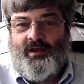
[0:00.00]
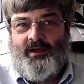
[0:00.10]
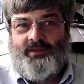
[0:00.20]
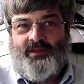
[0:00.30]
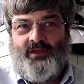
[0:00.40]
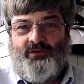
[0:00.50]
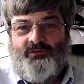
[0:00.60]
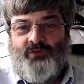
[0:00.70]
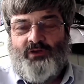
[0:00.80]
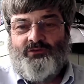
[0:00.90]
Uh, the other
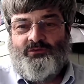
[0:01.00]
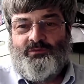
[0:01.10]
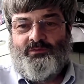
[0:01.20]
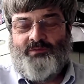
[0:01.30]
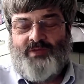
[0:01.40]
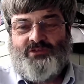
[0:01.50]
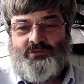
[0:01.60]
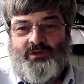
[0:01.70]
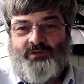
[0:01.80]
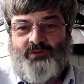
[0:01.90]
involves,
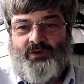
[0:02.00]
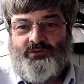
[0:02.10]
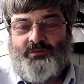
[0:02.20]
major one involves